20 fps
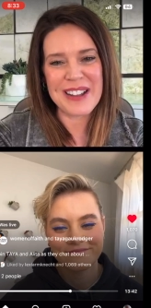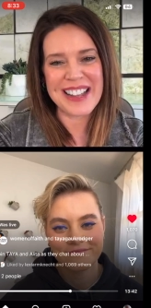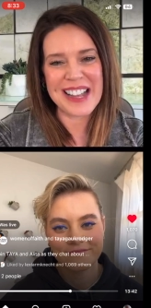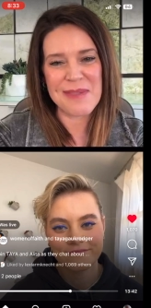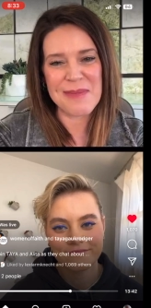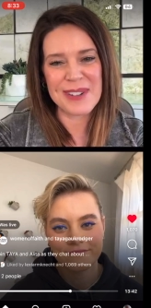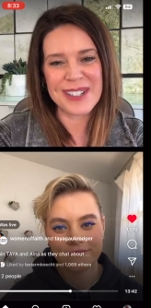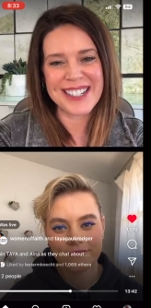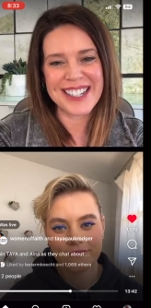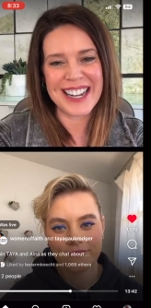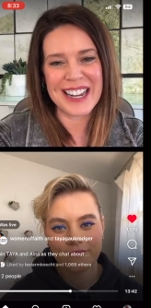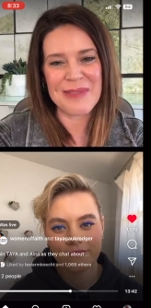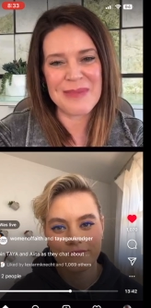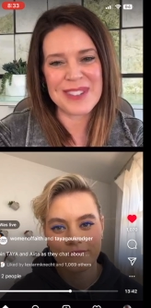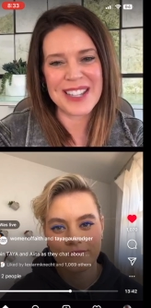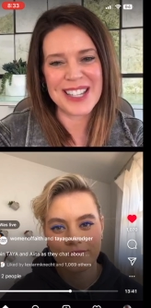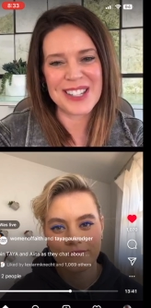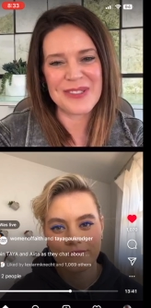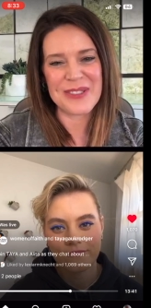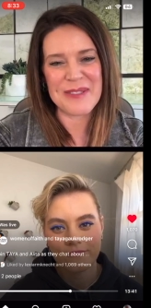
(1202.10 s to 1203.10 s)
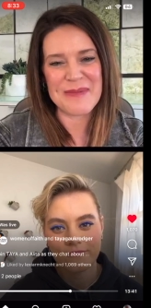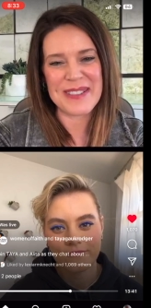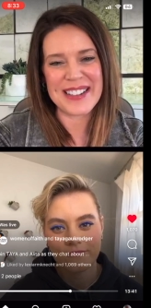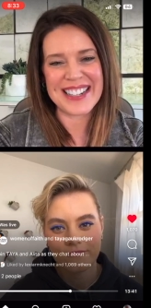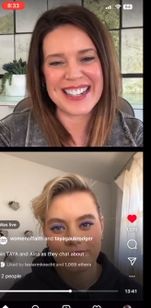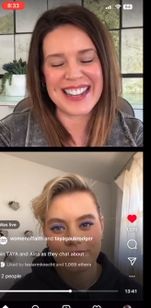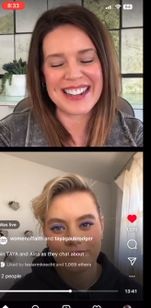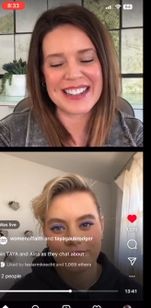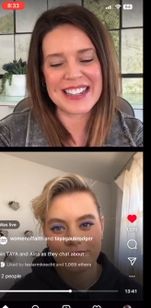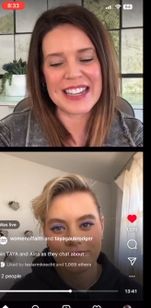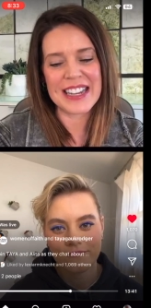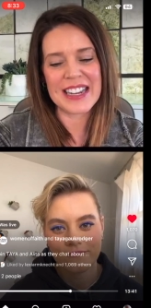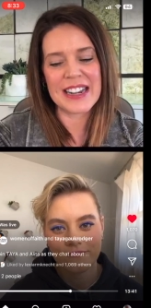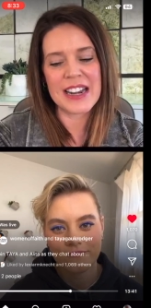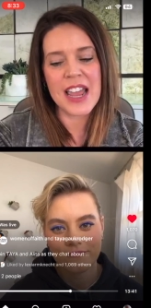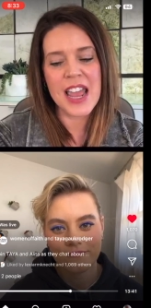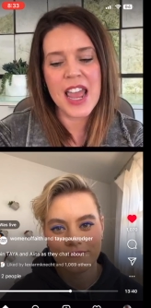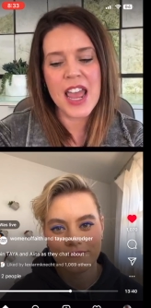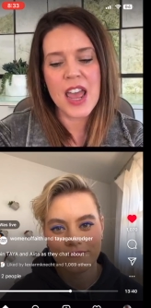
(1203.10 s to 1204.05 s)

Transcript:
Speaker 1: a couple times as we've been talking.